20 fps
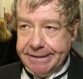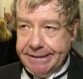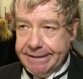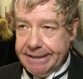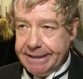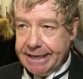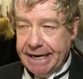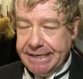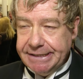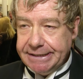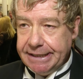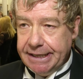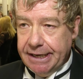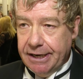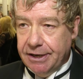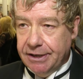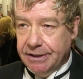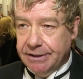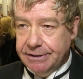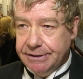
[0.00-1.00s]
indicates there
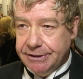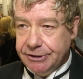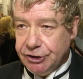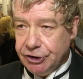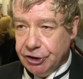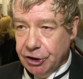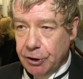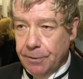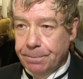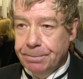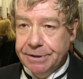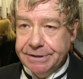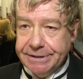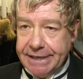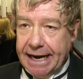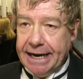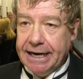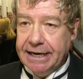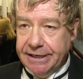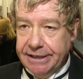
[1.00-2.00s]
are 2
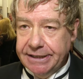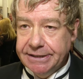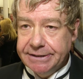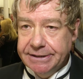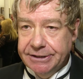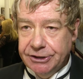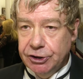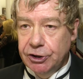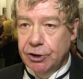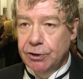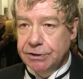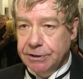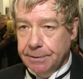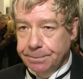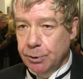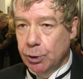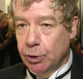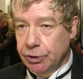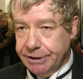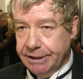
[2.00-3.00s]
protagonists and 2
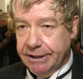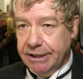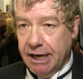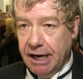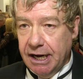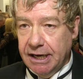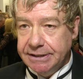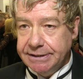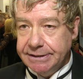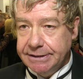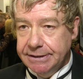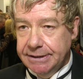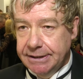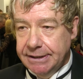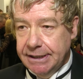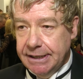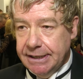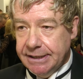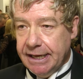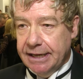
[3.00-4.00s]
supporting casts
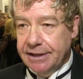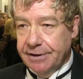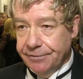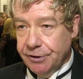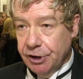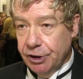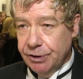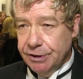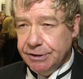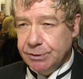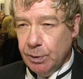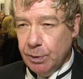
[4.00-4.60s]
that the viewer is